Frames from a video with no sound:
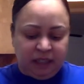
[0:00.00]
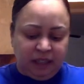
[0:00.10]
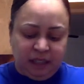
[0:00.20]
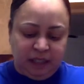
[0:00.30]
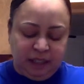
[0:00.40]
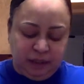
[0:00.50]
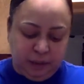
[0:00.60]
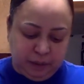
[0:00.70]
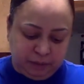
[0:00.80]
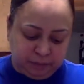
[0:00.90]
I can't
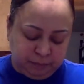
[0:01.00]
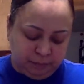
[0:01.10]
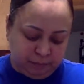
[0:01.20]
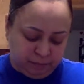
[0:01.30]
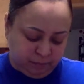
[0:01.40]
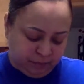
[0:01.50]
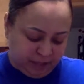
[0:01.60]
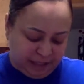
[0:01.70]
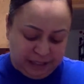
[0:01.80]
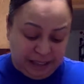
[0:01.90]
do it.
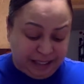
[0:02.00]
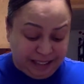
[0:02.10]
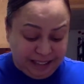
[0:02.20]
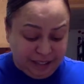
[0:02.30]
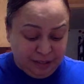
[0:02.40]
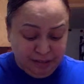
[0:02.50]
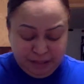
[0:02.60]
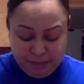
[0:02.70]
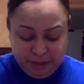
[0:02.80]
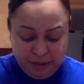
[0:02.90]
I can't do it.
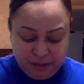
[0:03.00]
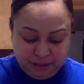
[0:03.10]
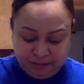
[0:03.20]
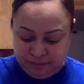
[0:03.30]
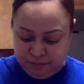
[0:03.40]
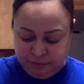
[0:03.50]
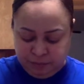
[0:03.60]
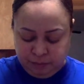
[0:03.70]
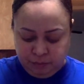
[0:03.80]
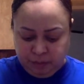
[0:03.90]
I'm sorry.
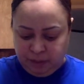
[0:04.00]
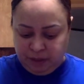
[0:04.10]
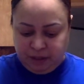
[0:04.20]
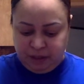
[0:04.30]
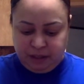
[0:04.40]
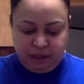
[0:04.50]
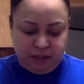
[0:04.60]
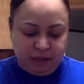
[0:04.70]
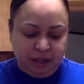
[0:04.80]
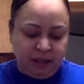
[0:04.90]
I
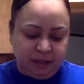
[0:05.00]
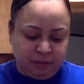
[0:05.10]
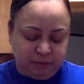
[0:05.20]
just can't.